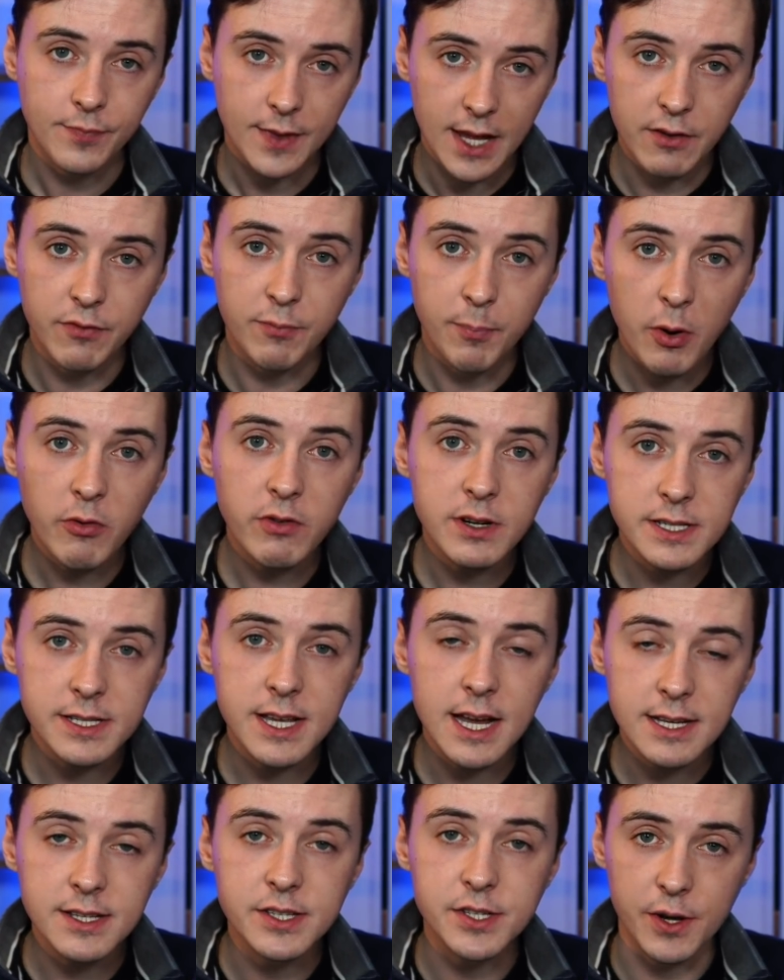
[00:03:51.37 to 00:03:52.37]
If Boris
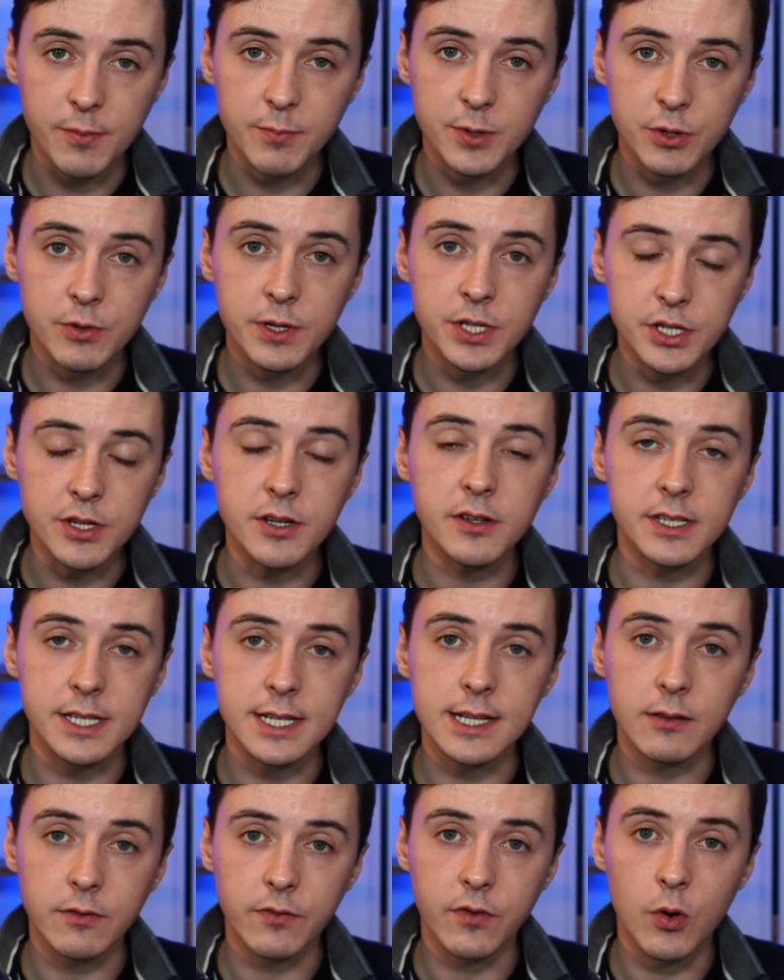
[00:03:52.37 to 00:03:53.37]
signs up to a dud
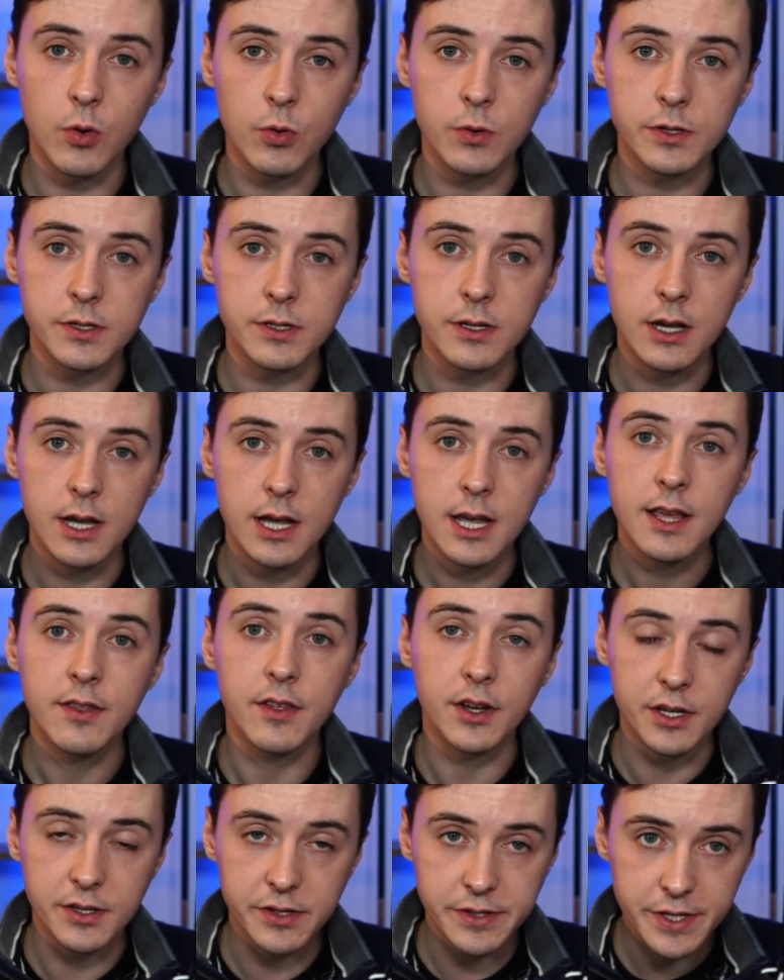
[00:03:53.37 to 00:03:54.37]
deal, folks,
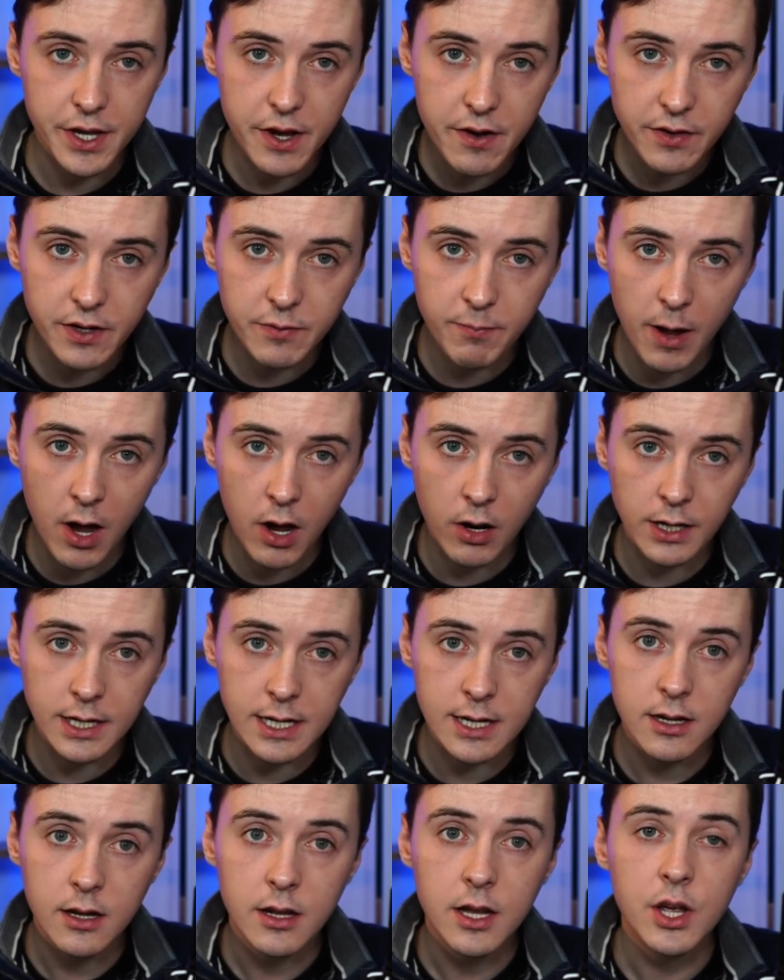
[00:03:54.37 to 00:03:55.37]
the Conservative
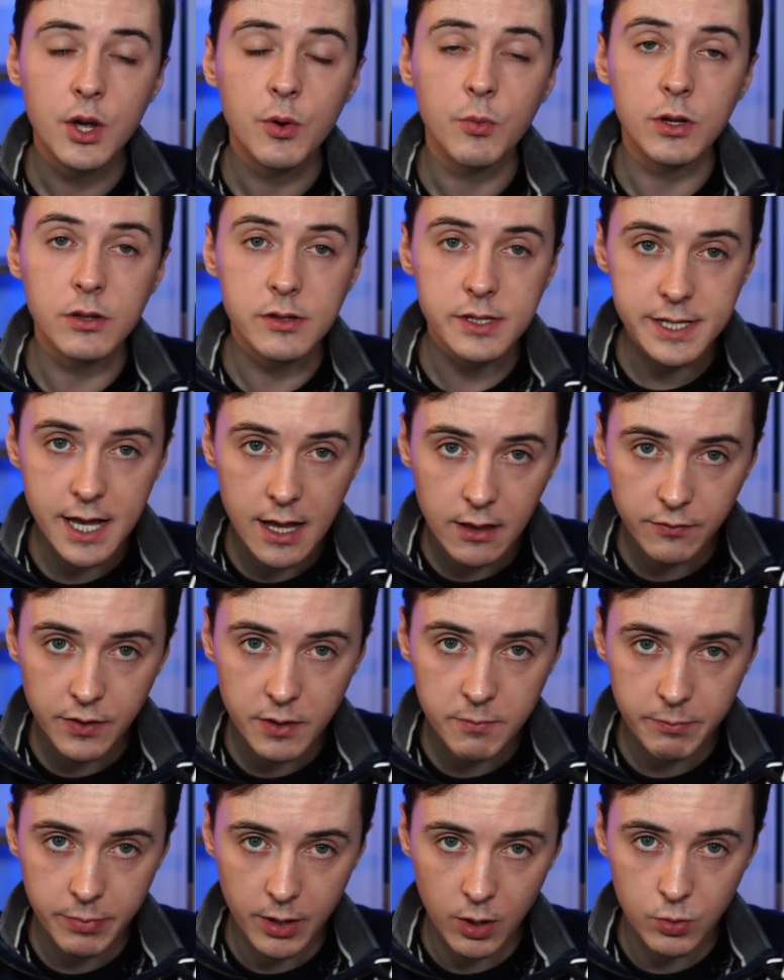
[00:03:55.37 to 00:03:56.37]
Party will
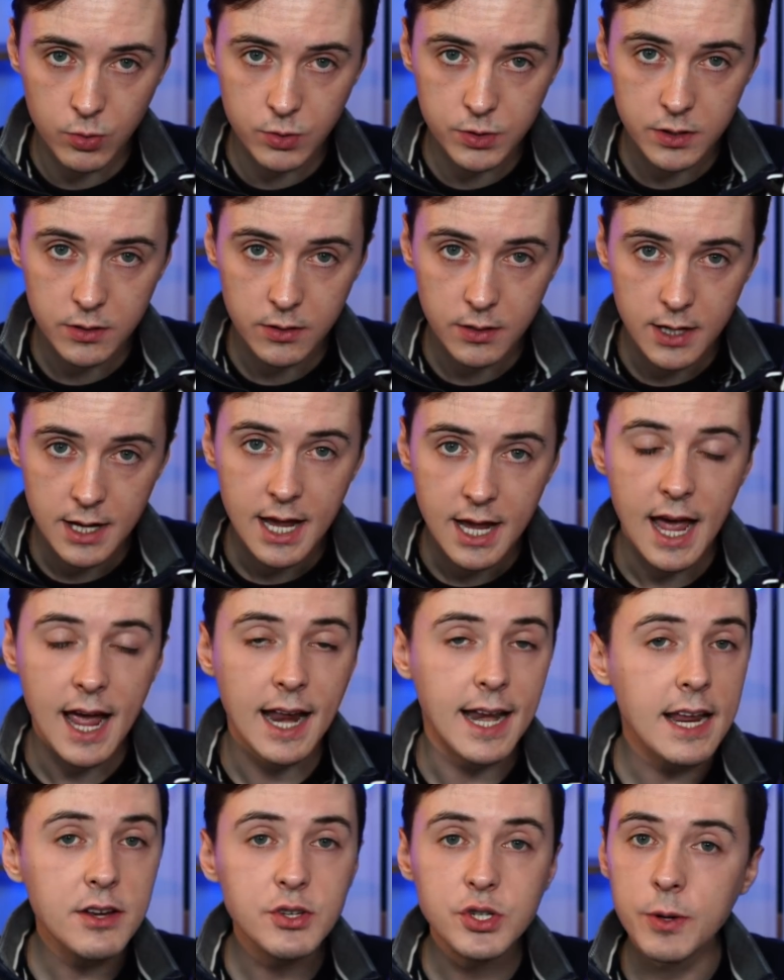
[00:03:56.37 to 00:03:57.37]
self-implode
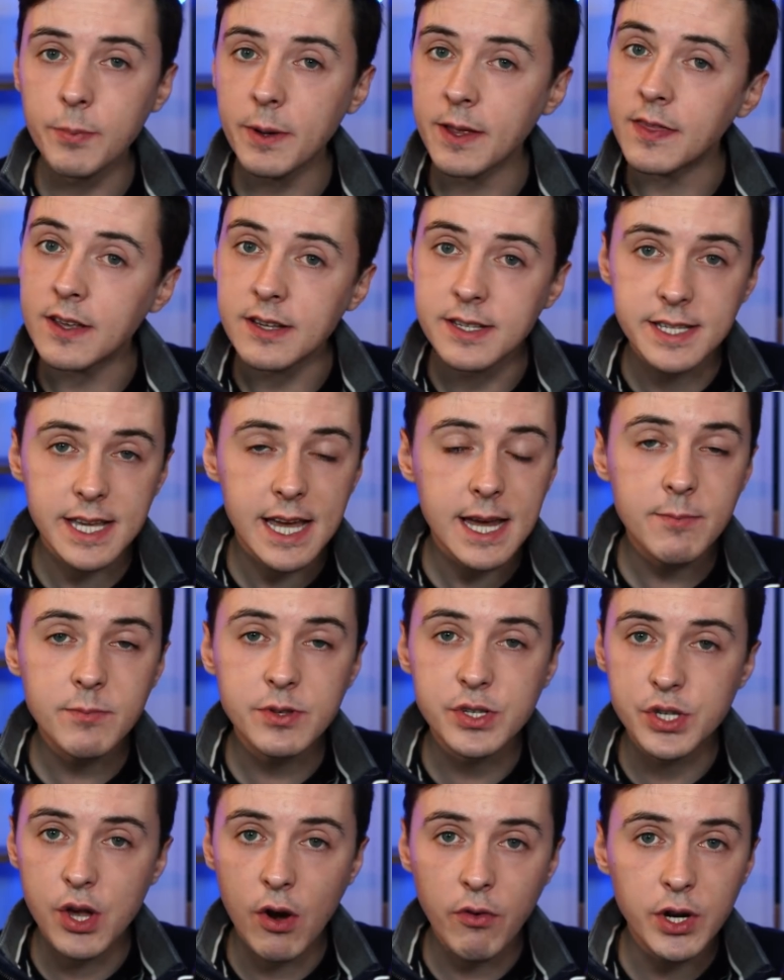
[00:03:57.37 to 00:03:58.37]
and end up in the same
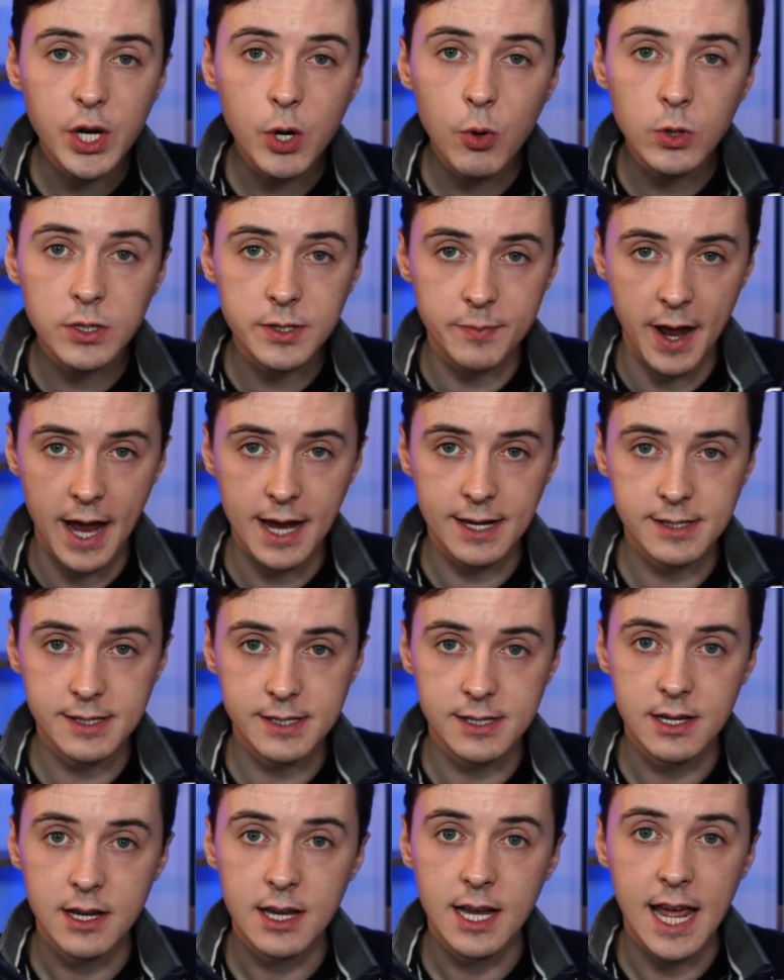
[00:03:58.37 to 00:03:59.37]
sorry old
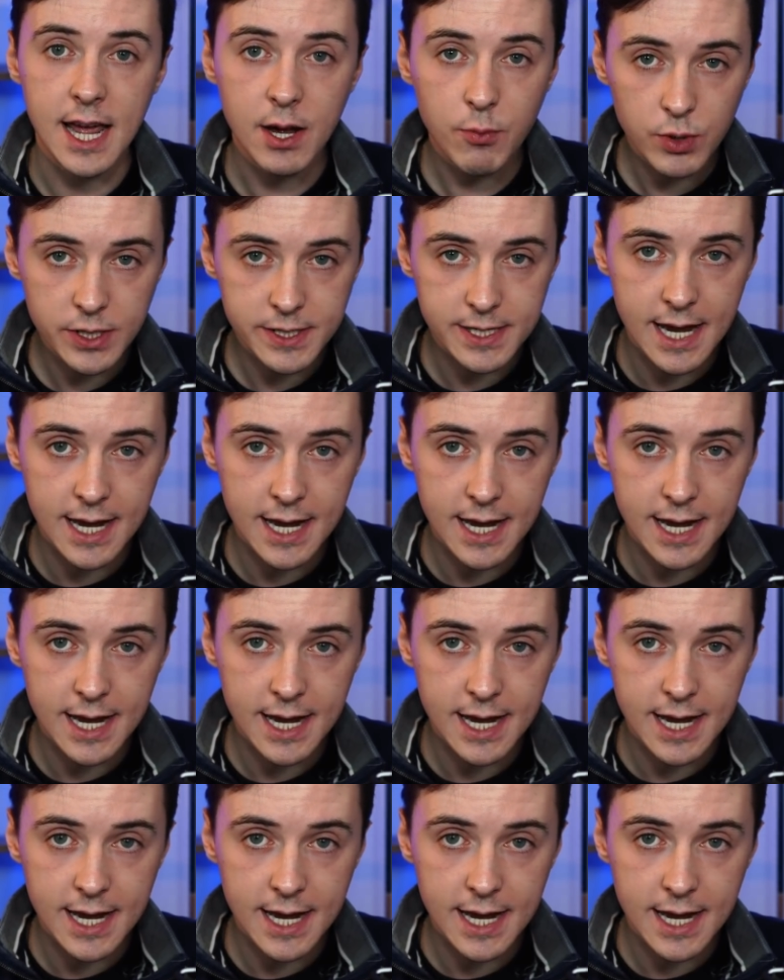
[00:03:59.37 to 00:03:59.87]
mess it was